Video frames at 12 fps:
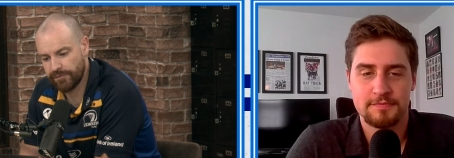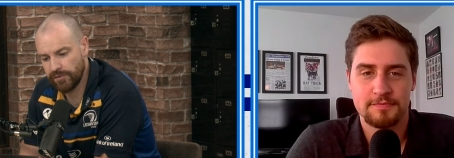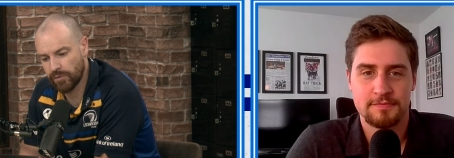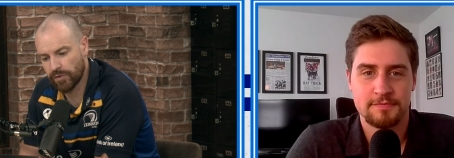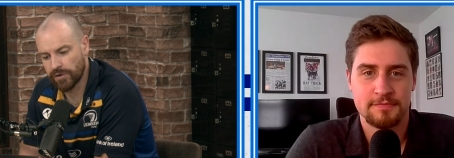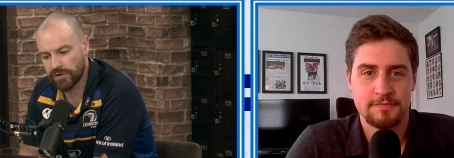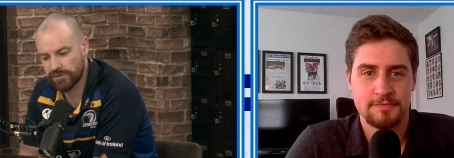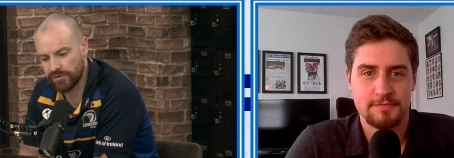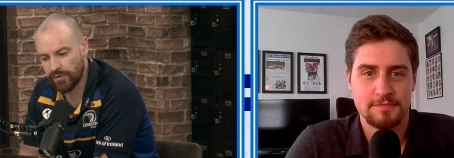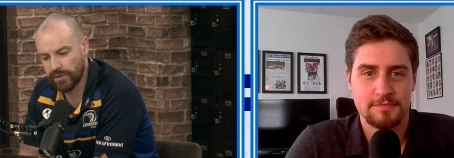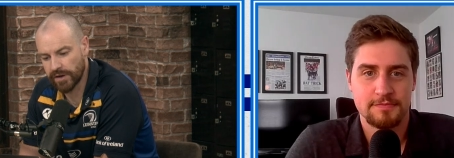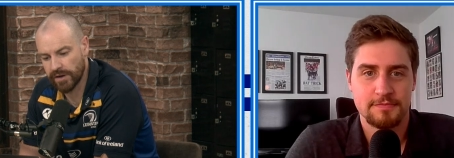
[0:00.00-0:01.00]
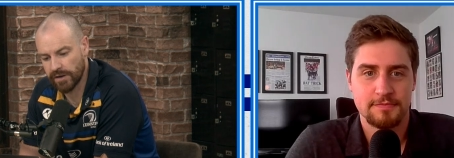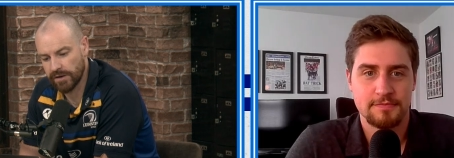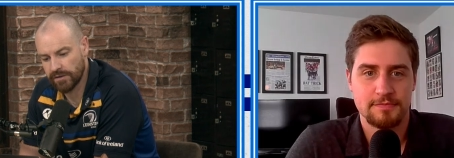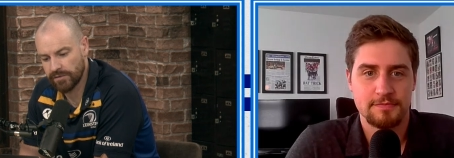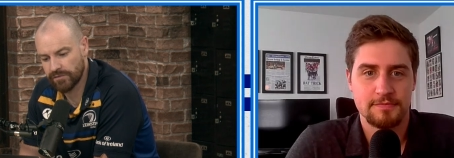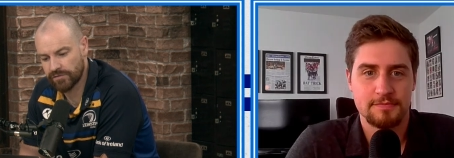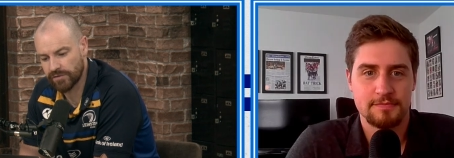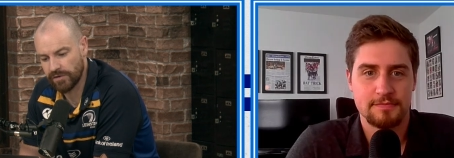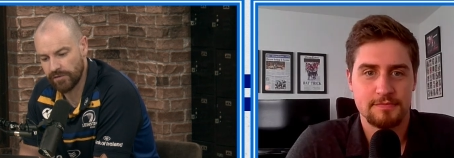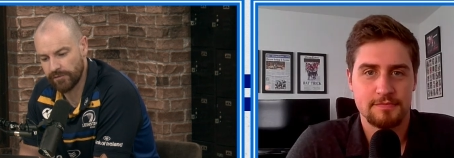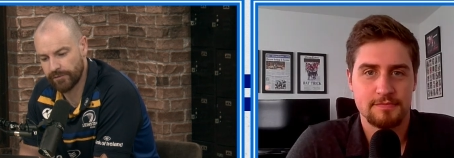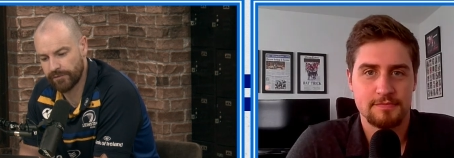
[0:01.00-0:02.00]
Speaker 1: you were doing it sort
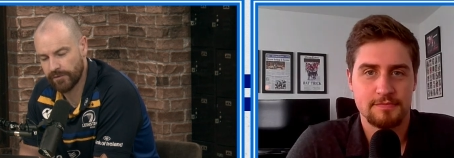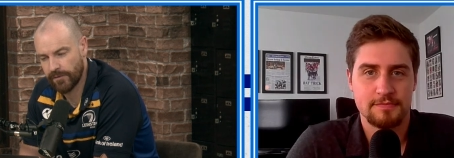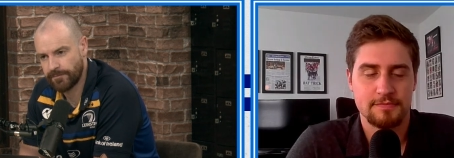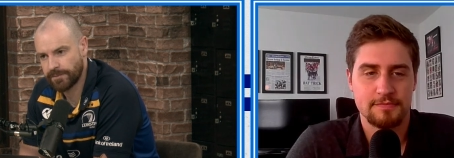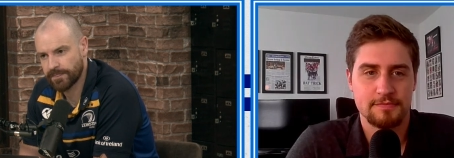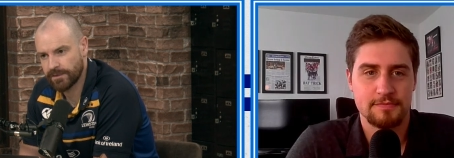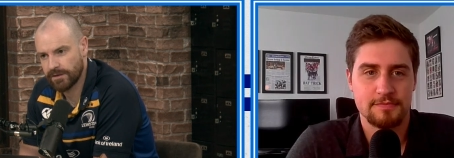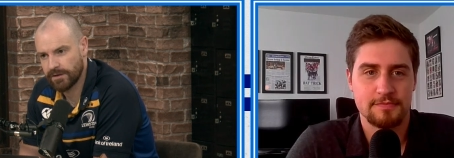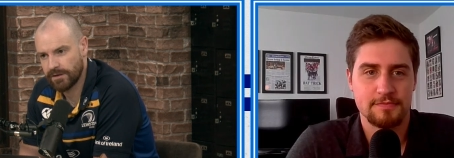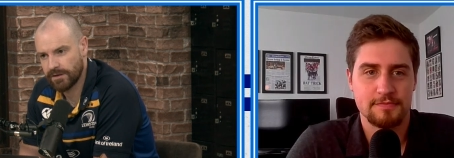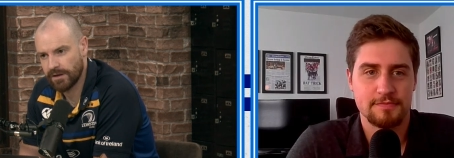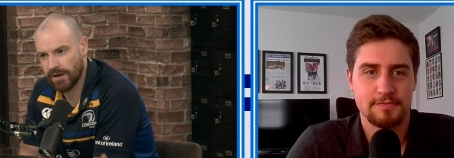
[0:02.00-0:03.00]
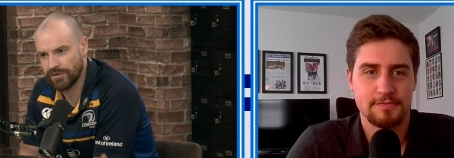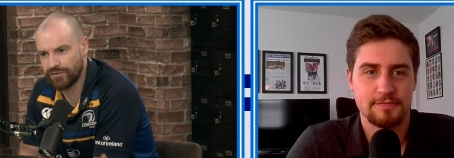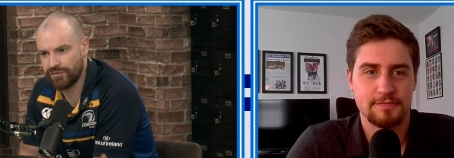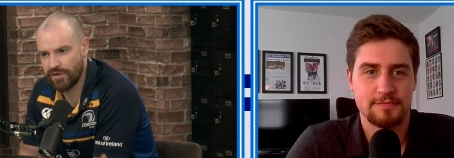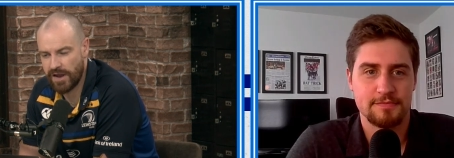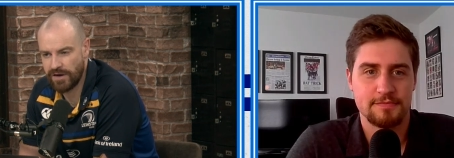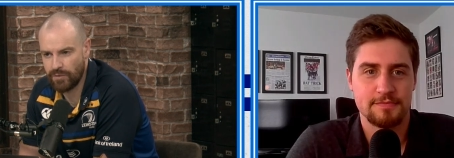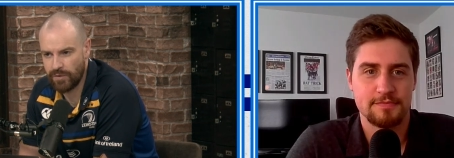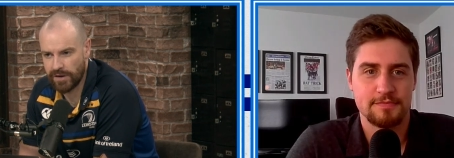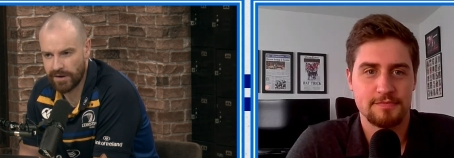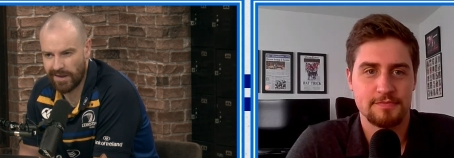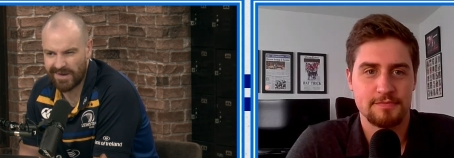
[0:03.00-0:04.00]
of a
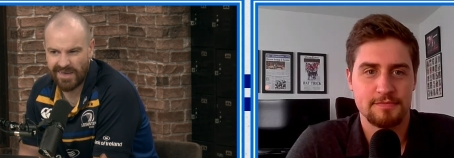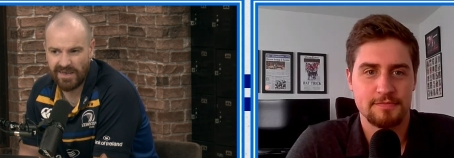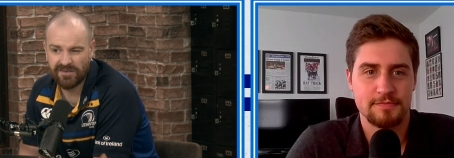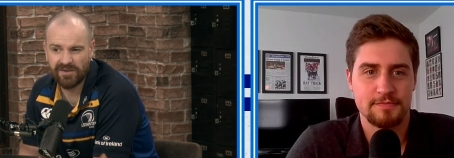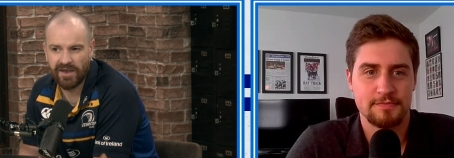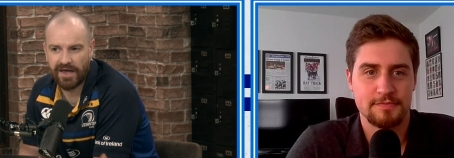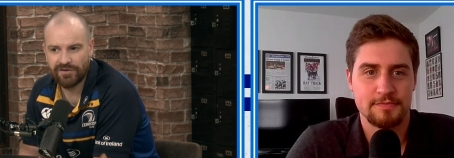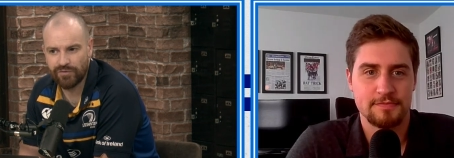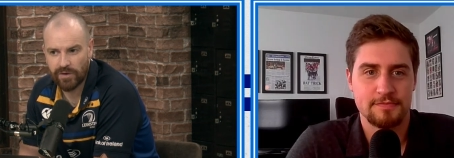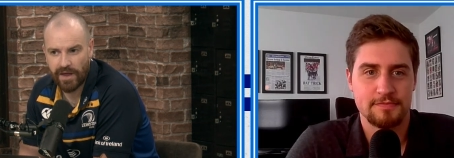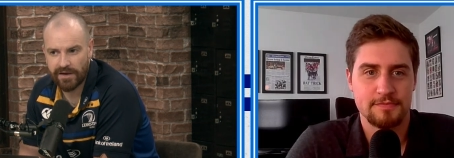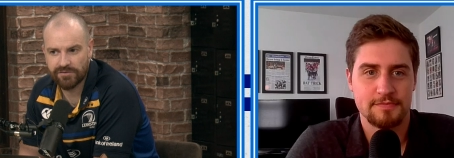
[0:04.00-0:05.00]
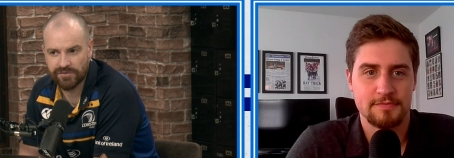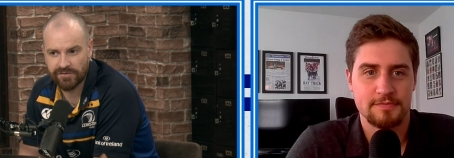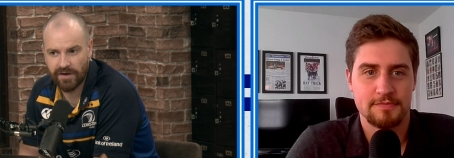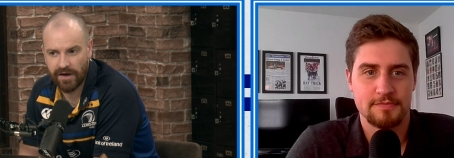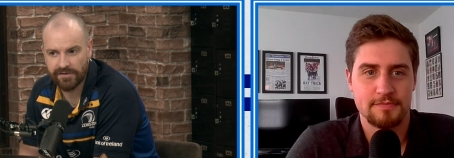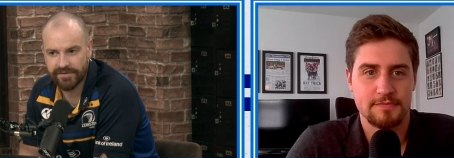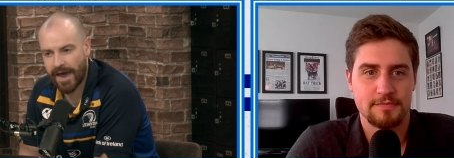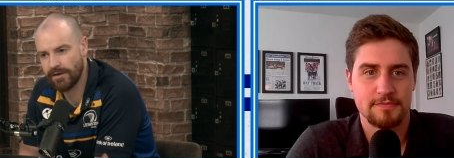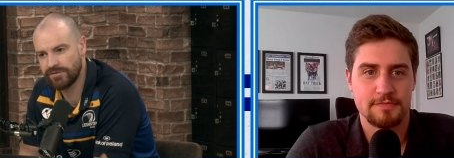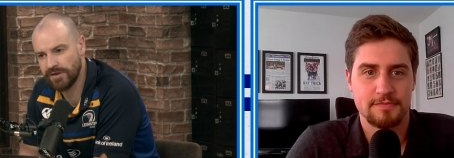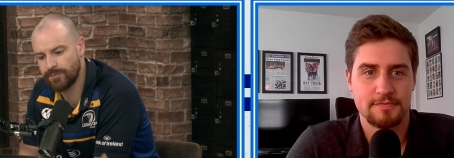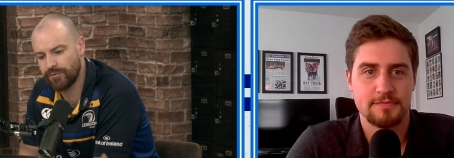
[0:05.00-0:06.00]
genuine like intellectual exercise, how
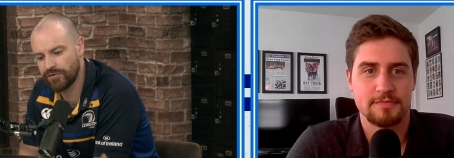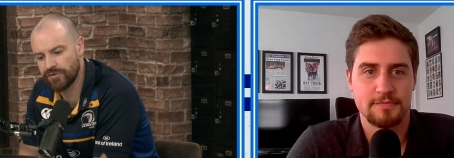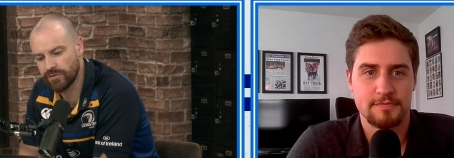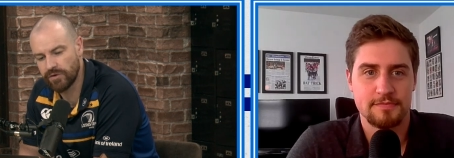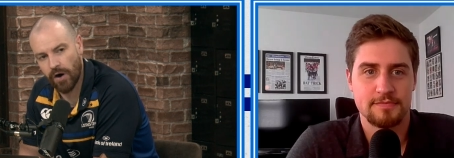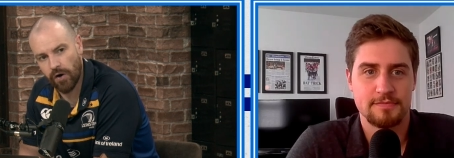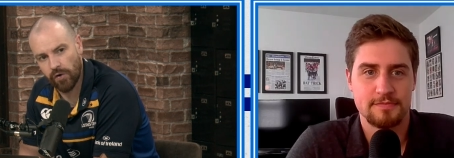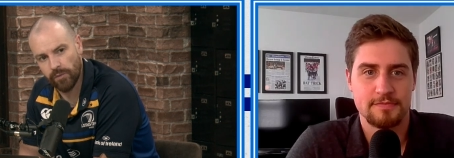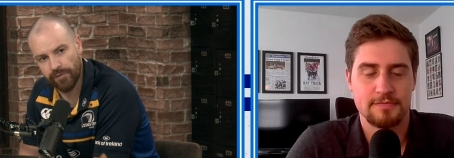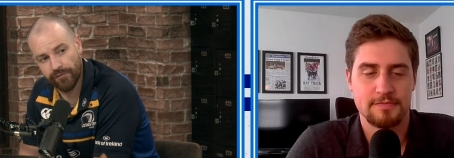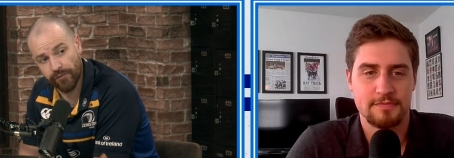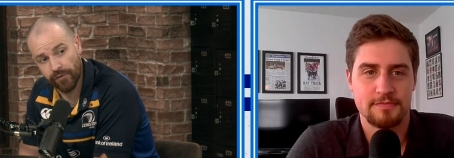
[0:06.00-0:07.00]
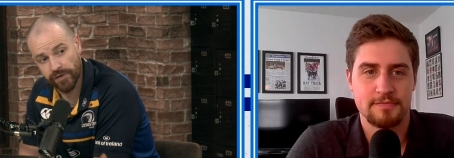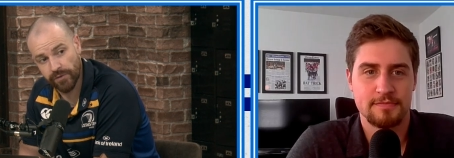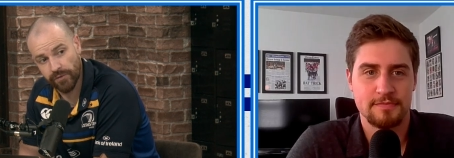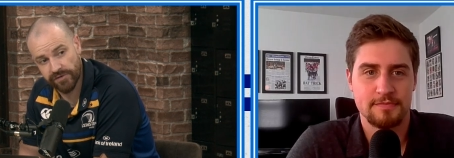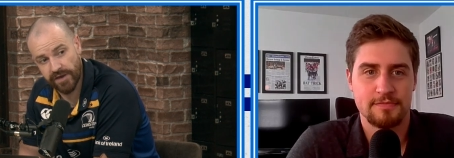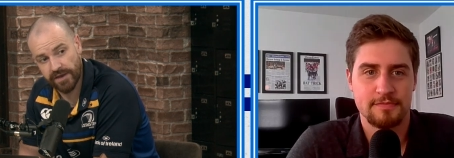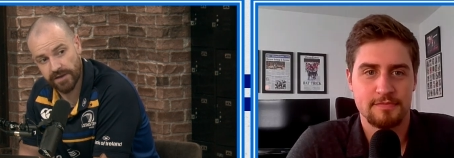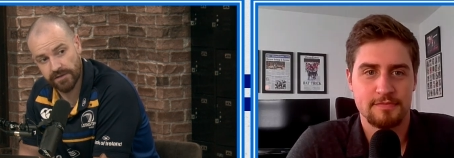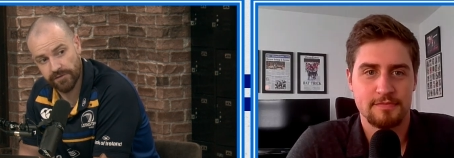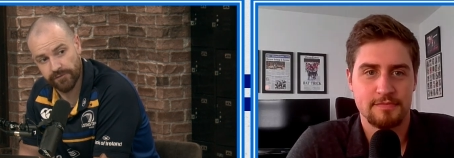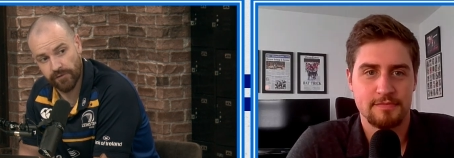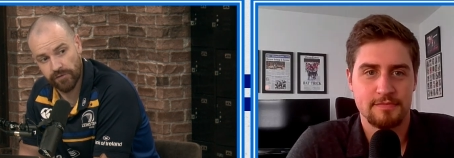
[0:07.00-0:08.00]
deep would you go before you were taking
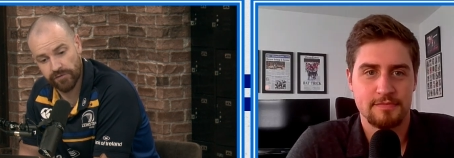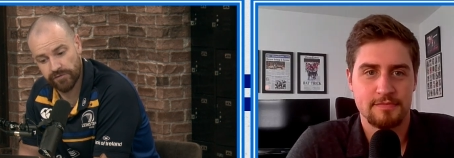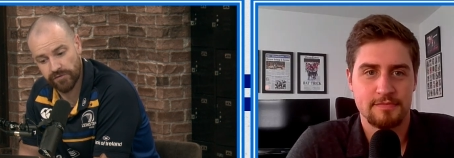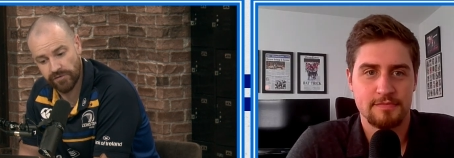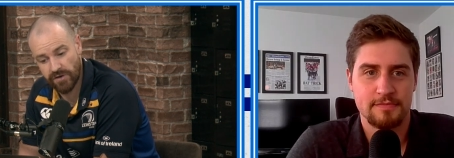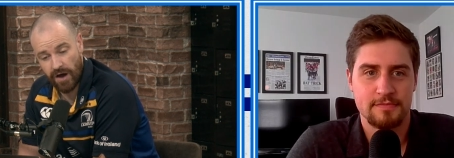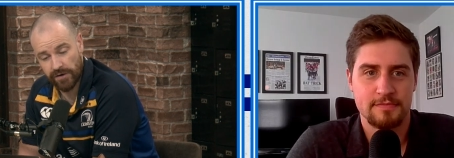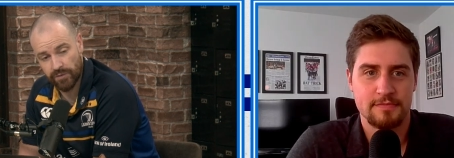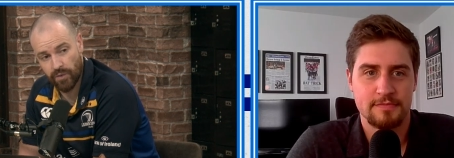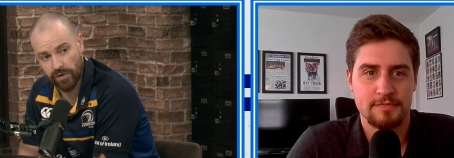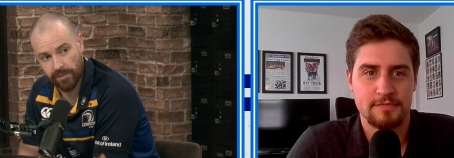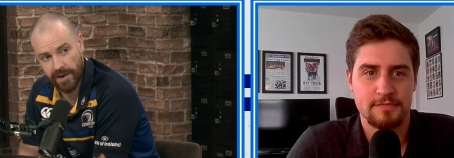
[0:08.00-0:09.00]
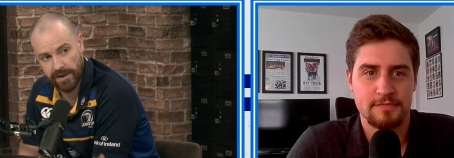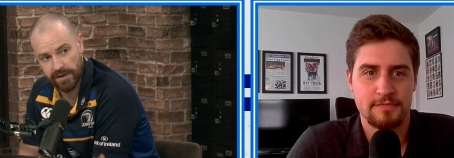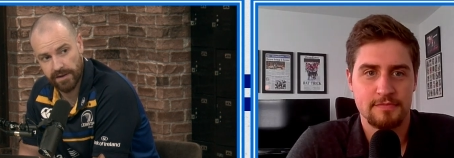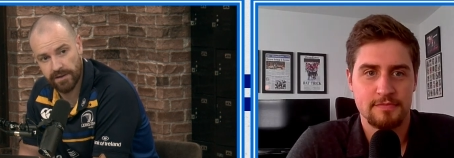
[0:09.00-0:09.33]
the first non-quarterback?